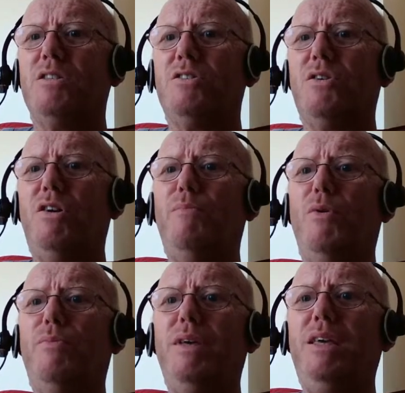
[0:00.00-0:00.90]
Sorry,
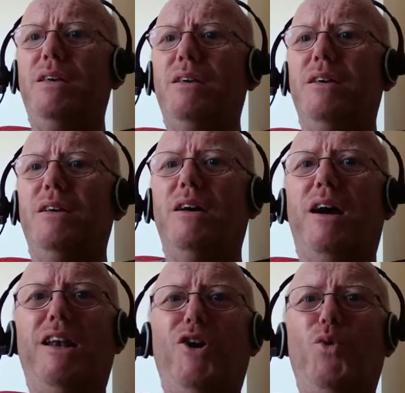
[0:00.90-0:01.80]
Bobby.
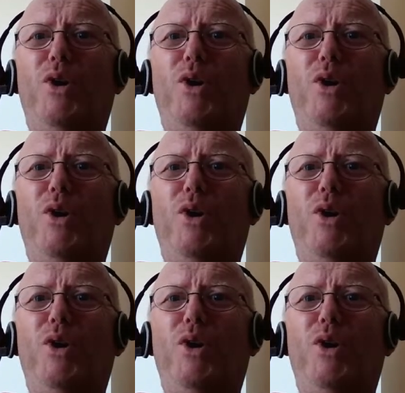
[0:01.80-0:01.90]
Hello,